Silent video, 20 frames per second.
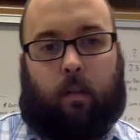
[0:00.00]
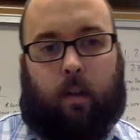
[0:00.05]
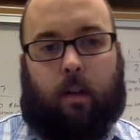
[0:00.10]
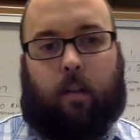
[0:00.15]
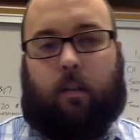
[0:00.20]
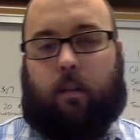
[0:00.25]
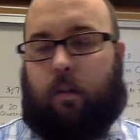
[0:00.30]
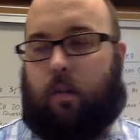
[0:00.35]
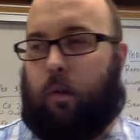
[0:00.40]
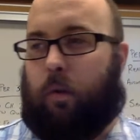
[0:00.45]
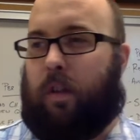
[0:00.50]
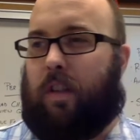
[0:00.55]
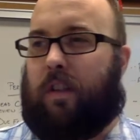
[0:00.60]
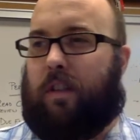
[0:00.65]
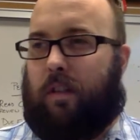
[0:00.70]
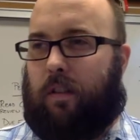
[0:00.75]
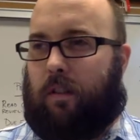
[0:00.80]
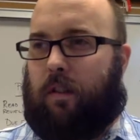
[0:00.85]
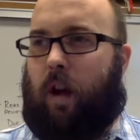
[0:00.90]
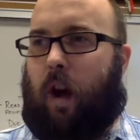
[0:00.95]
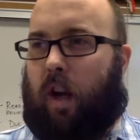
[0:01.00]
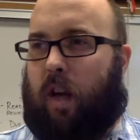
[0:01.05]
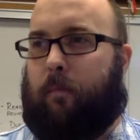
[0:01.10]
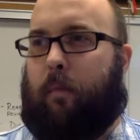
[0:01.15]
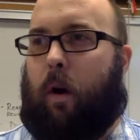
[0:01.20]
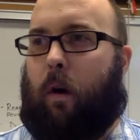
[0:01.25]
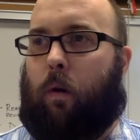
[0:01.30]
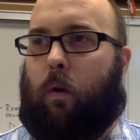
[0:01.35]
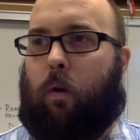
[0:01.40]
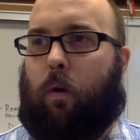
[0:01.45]
So you're talking
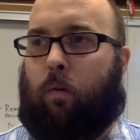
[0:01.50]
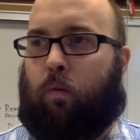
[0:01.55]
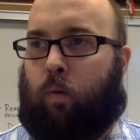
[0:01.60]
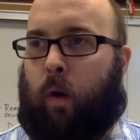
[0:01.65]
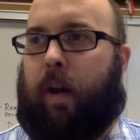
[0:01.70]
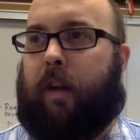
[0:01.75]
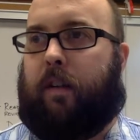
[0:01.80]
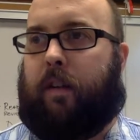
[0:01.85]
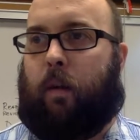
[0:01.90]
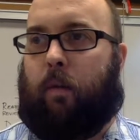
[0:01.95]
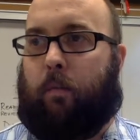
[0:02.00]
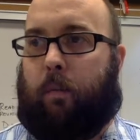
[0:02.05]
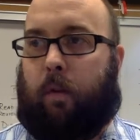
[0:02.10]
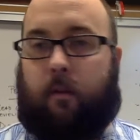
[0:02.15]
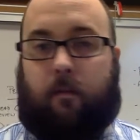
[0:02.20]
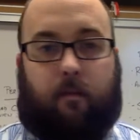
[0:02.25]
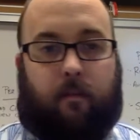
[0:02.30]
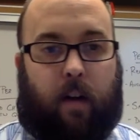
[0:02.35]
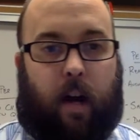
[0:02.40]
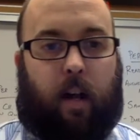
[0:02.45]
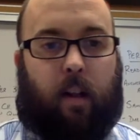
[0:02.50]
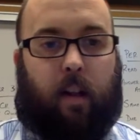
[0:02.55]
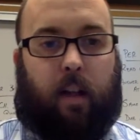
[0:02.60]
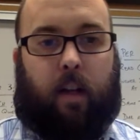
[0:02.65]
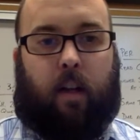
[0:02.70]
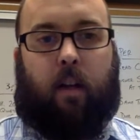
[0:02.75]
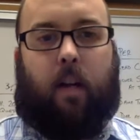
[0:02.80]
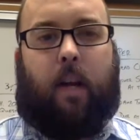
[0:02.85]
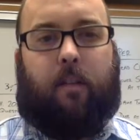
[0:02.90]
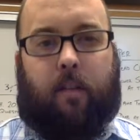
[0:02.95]
about rights that were being violated
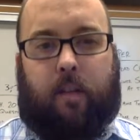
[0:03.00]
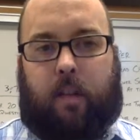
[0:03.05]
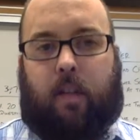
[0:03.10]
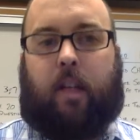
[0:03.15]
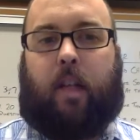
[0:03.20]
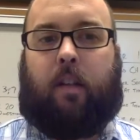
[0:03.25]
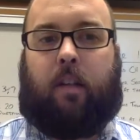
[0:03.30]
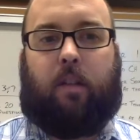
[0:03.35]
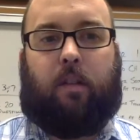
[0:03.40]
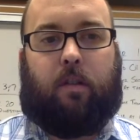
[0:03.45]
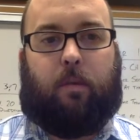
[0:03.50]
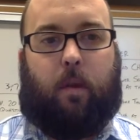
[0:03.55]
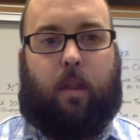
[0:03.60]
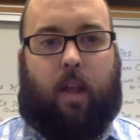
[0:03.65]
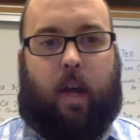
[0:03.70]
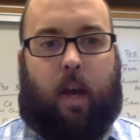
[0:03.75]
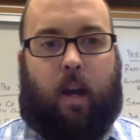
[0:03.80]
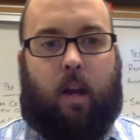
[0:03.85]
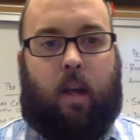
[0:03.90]
and everything that deals with that.